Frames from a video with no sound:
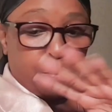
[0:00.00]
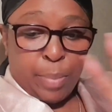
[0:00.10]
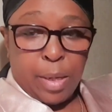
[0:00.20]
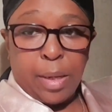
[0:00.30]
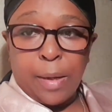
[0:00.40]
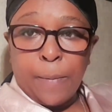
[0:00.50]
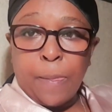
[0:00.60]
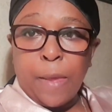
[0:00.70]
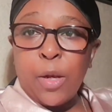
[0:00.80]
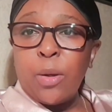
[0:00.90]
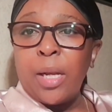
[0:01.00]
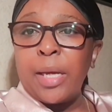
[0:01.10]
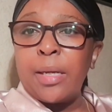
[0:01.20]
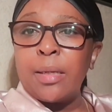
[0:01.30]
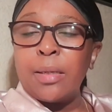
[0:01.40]
being, like,
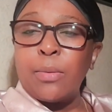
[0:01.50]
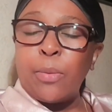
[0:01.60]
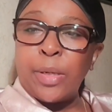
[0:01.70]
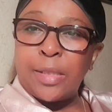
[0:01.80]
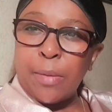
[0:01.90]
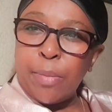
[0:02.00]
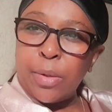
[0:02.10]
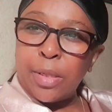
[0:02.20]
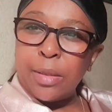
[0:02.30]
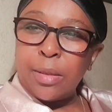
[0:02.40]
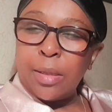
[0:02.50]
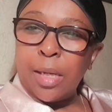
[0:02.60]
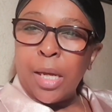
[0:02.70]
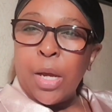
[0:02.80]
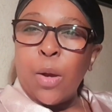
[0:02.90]
when somebody,
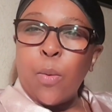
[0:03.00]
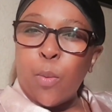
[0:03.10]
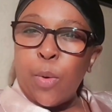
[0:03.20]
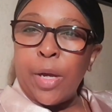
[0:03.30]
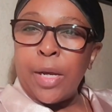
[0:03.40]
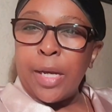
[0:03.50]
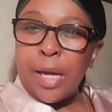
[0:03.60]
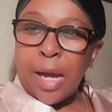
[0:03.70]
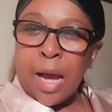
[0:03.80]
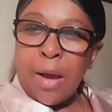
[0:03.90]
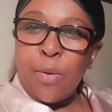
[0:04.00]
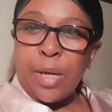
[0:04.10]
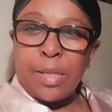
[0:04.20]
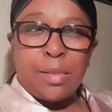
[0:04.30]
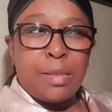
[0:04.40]
how
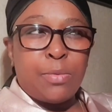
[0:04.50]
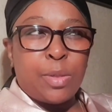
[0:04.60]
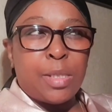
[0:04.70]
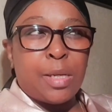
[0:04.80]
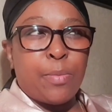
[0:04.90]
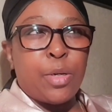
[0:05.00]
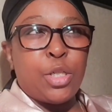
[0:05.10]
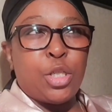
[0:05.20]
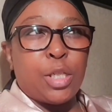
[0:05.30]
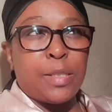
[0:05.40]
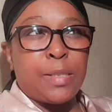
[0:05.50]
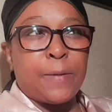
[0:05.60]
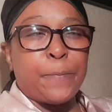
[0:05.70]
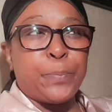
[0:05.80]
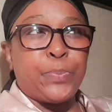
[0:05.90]
is it when somebody just,
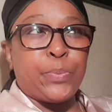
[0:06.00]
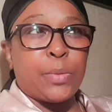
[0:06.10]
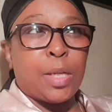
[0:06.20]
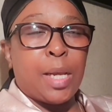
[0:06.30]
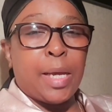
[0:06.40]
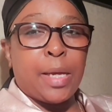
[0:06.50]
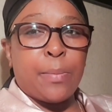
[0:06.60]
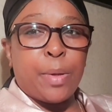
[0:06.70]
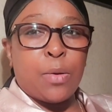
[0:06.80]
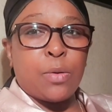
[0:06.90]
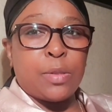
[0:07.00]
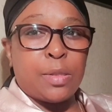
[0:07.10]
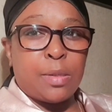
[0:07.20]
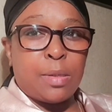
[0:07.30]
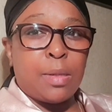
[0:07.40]
like,
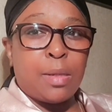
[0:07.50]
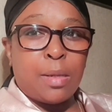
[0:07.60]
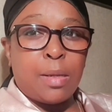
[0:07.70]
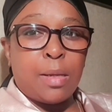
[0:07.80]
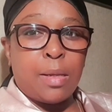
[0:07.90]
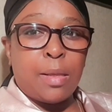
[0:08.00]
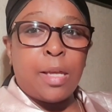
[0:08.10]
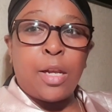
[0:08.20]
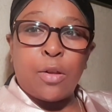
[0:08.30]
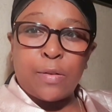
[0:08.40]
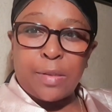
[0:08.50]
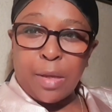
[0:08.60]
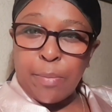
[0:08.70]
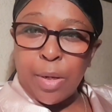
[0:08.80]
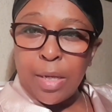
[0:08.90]
because they lost
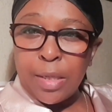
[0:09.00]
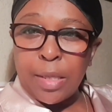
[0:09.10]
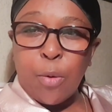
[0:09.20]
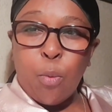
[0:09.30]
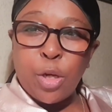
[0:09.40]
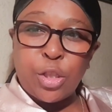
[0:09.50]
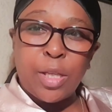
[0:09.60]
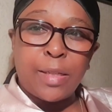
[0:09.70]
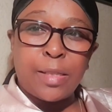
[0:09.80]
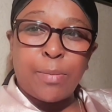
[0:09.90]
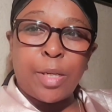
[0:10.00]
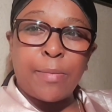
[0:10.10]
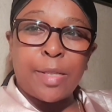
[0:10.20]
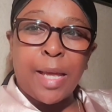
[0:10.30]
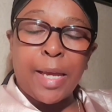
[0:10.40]
somebody, they wish that
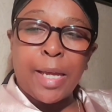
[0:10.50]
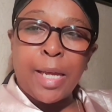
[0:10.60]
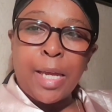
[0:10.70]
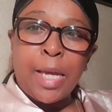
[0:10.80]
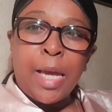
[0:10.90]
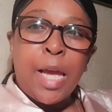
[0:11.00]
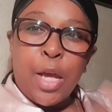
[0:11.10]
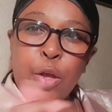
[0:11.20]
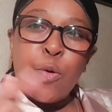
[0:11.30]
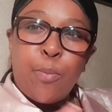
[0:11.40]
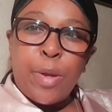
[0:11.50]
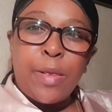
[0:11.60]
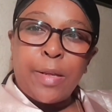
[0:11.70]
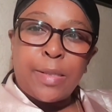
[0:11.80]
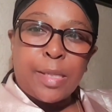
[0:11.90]
sometimes, like, you be
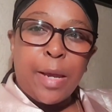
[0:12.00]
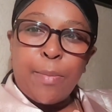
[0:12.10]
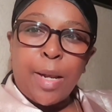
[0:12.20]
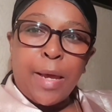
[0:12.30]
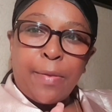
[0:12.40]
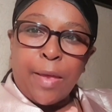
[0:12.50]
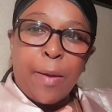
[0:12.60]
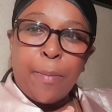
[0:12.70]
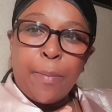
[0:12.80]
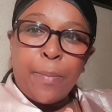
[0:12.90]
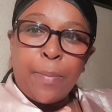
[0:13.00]
the same like them